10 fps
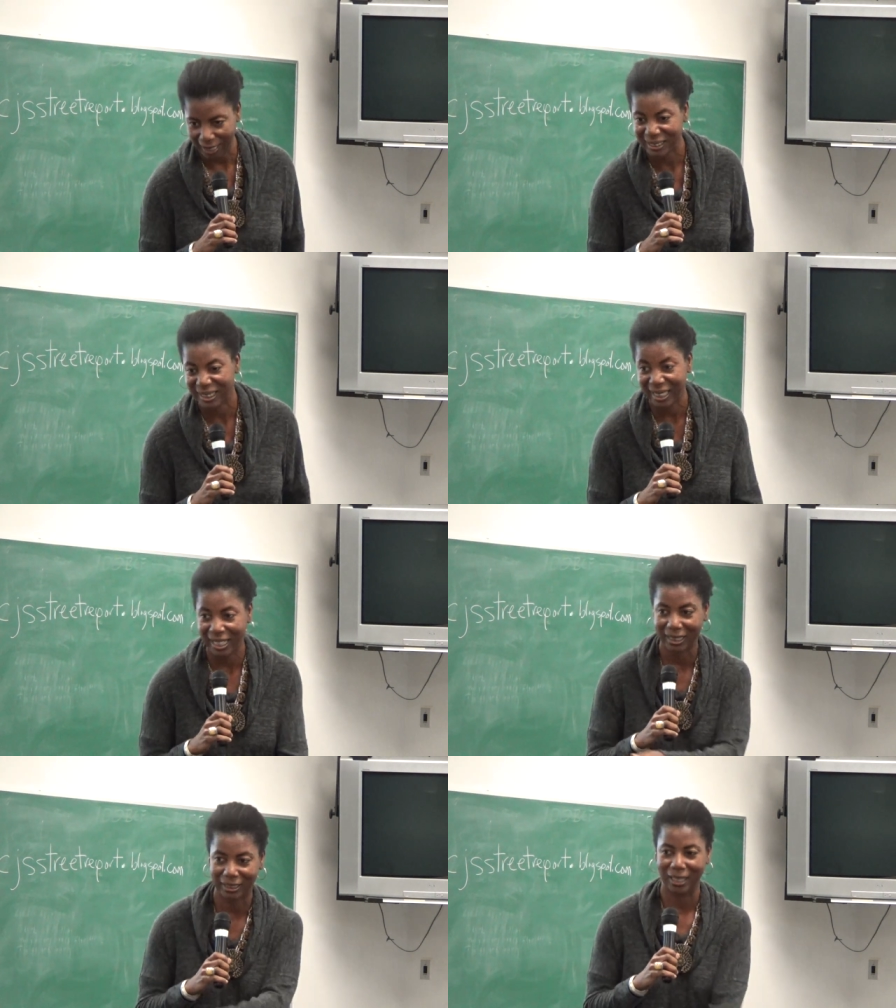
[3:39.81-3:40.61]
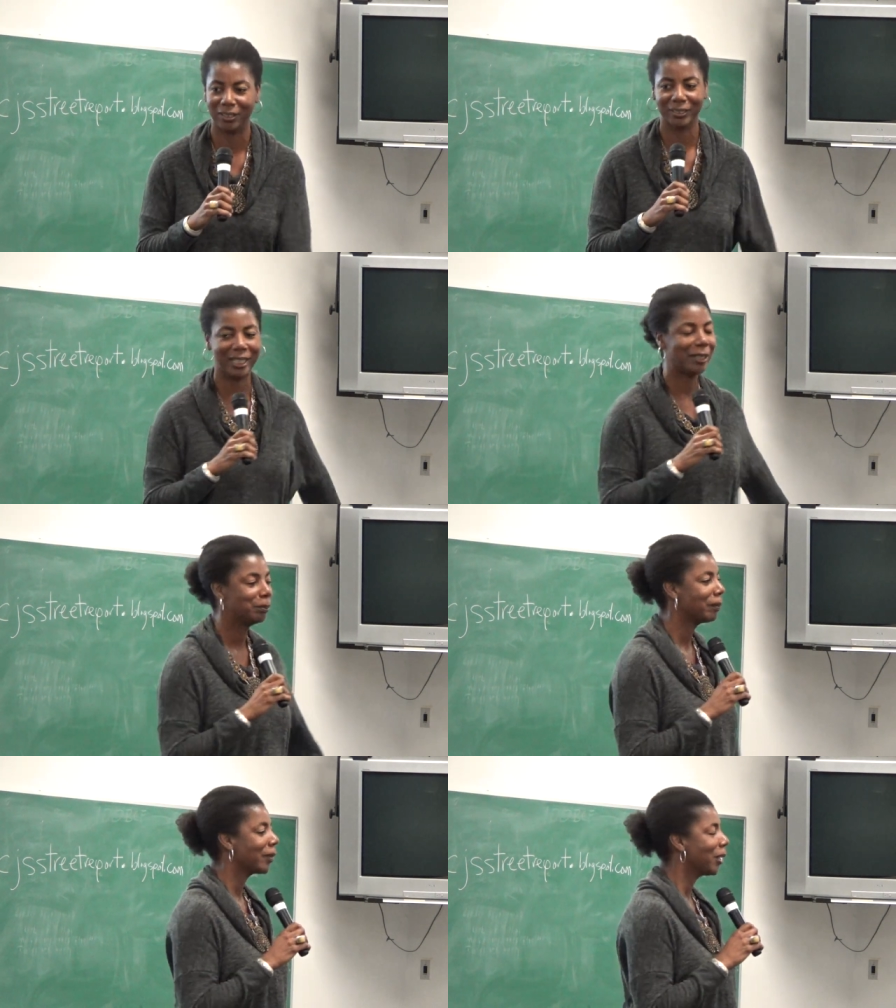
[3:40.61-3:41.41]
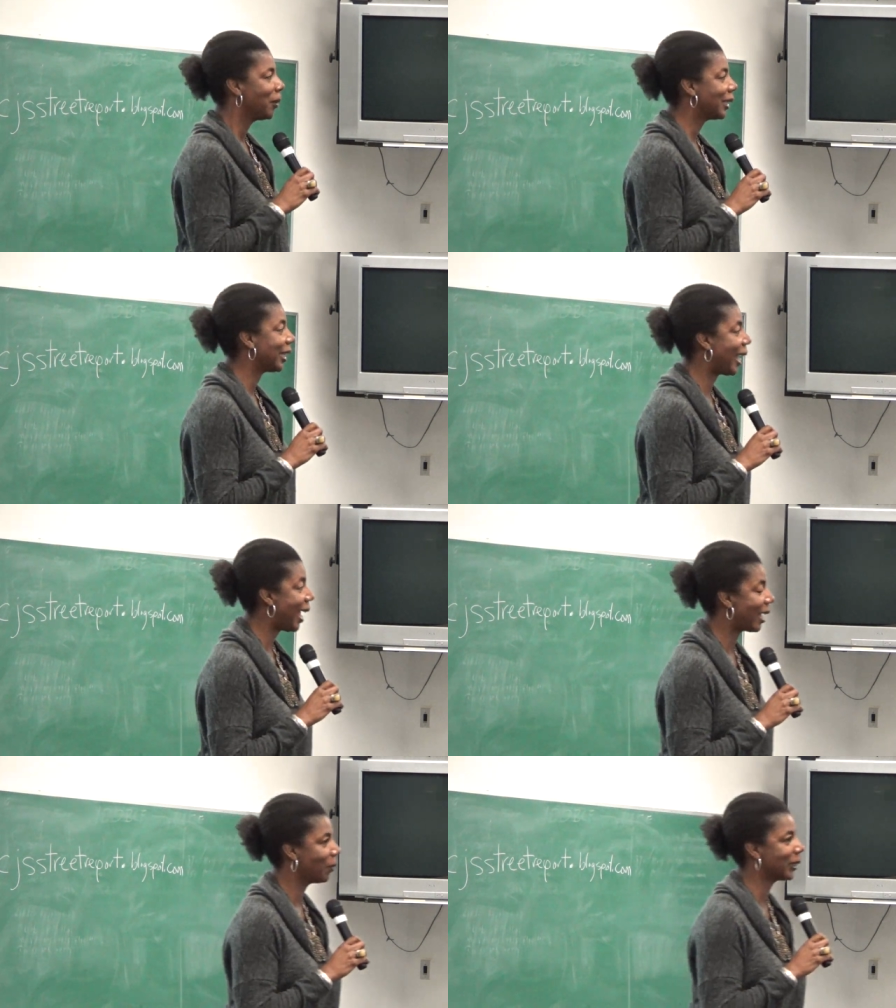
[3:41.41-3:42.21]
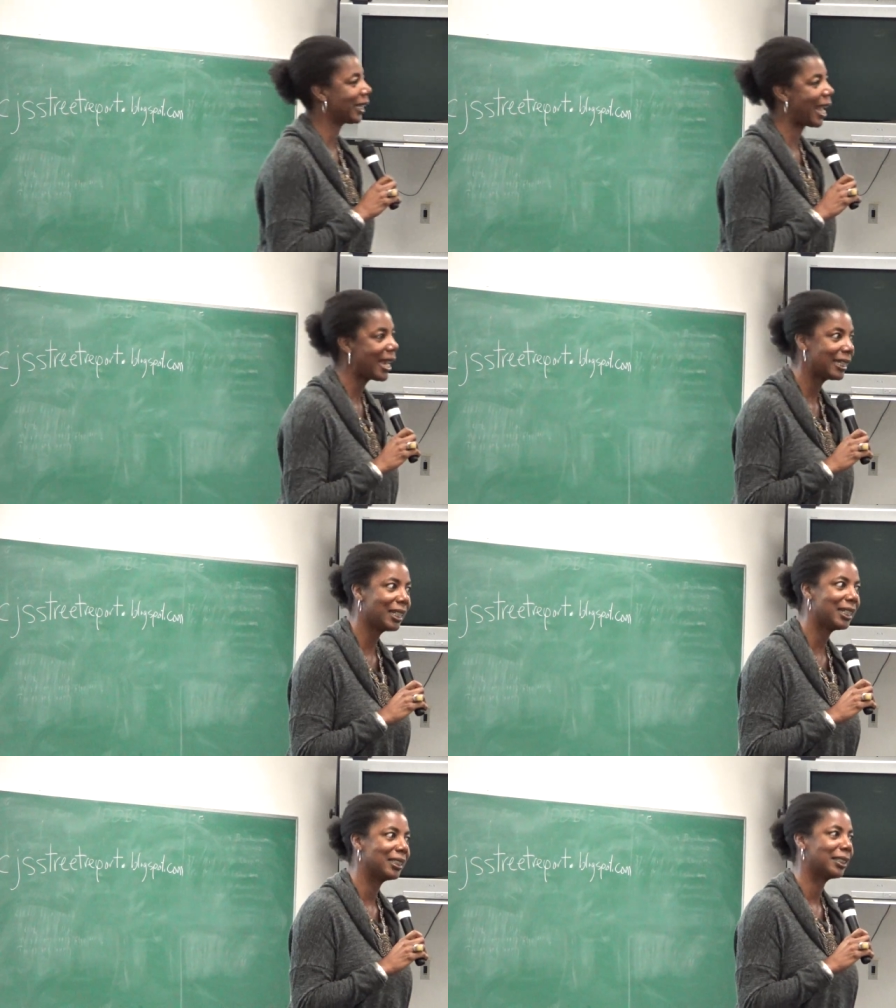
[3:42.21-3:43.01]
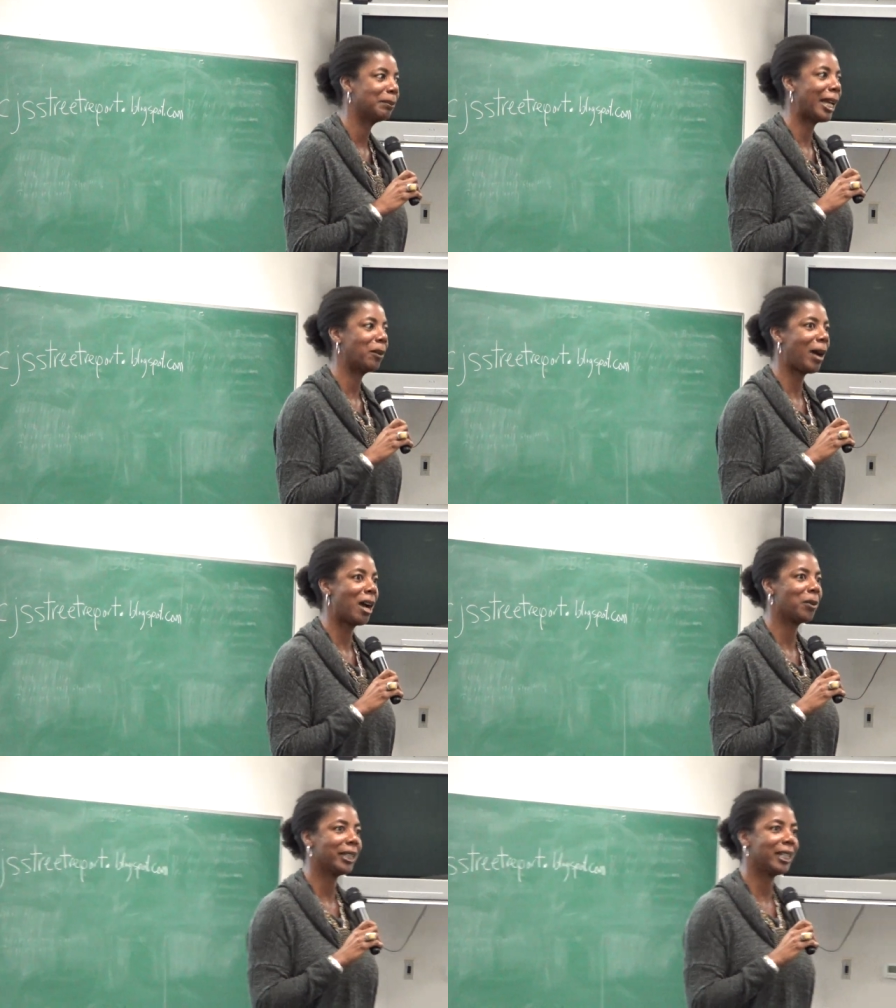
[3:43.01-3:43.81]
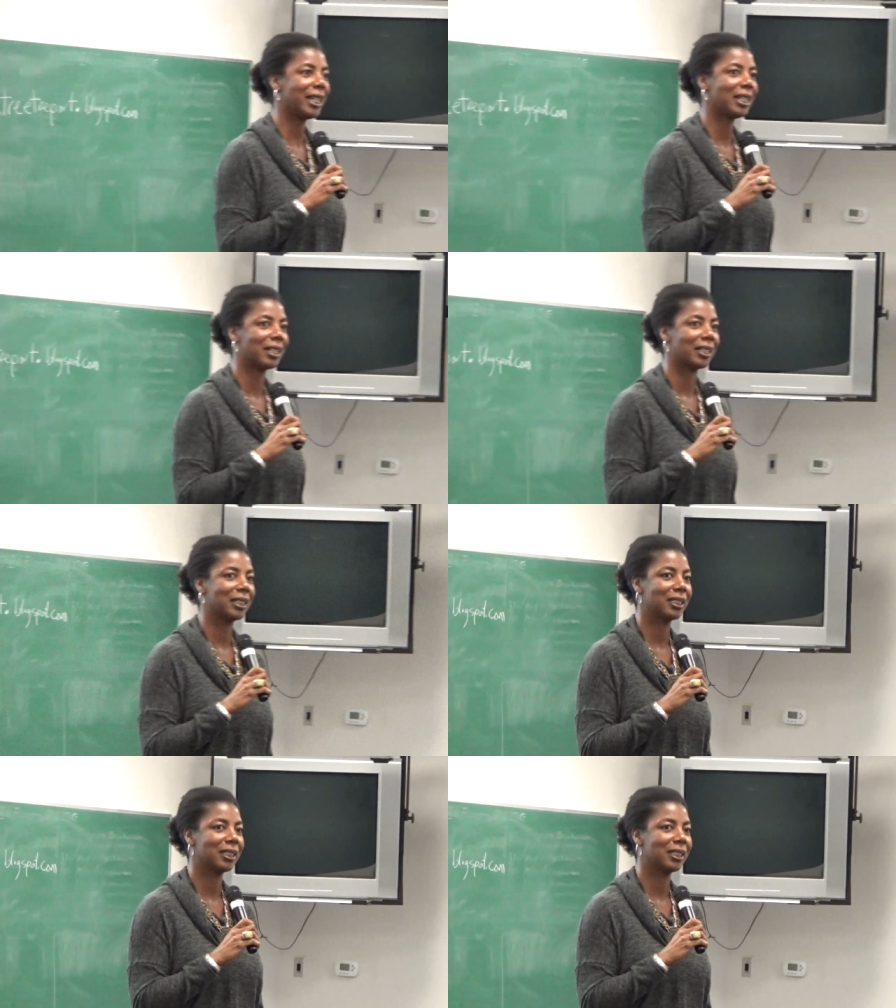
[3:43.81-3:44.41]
I said, heck, y'all, okay? What the heck, what the Hades? I'm like, why are we here?